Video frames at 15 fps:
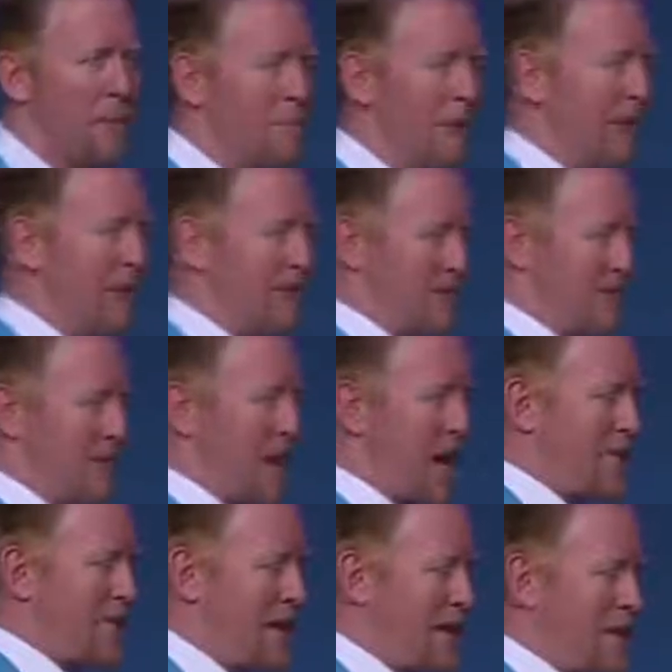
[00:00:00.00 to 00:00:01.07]
Make it to
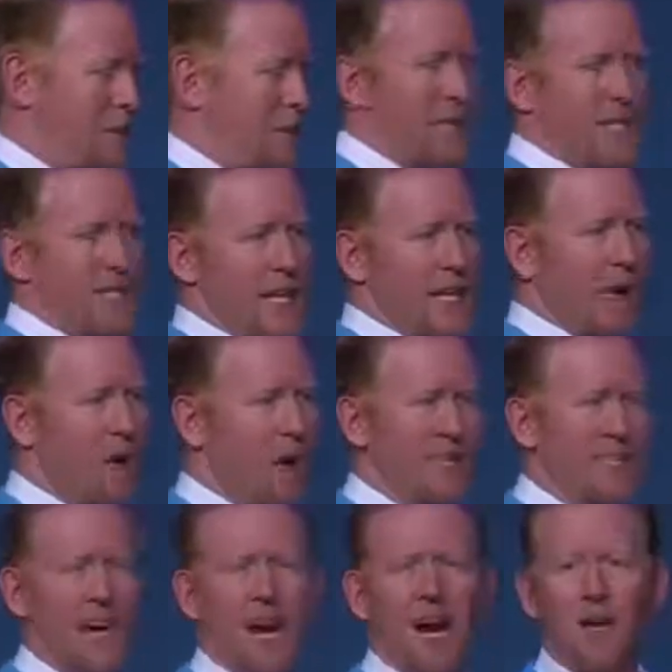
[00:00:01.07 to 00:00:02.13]
5 a.m. PT
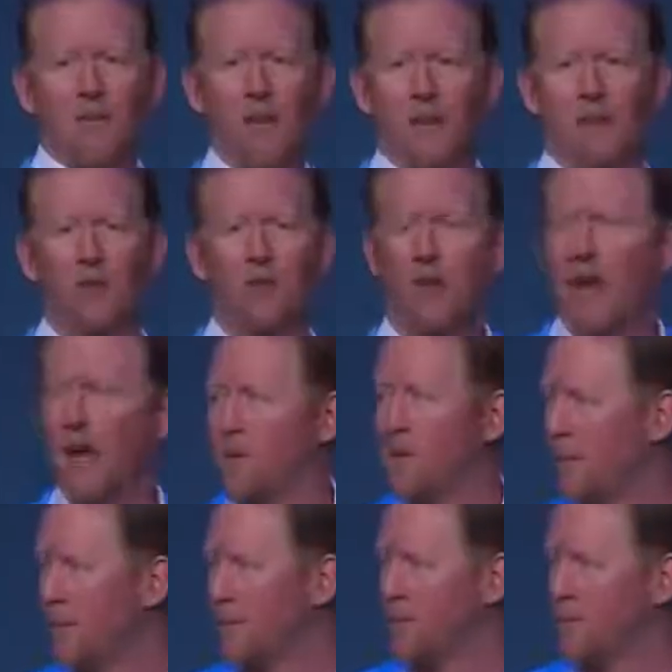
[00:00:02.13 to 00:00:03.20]
on time. Get through that
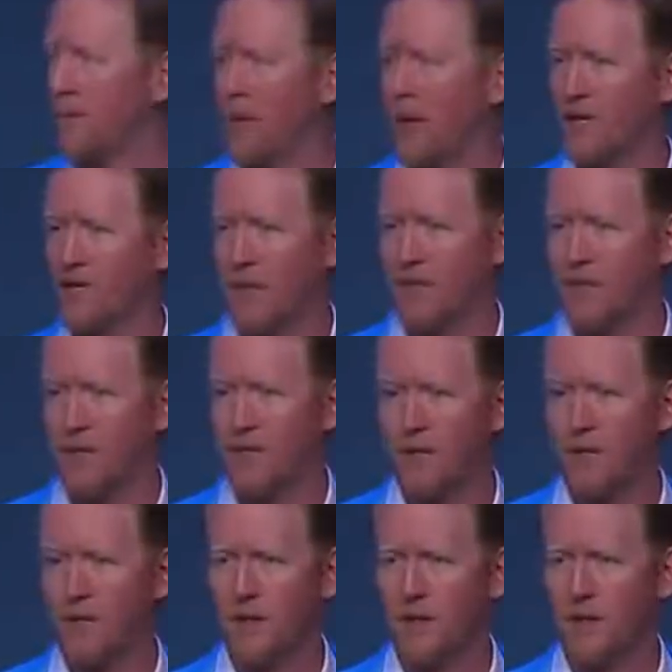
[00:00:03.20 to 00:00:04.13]
and make it to breakfast.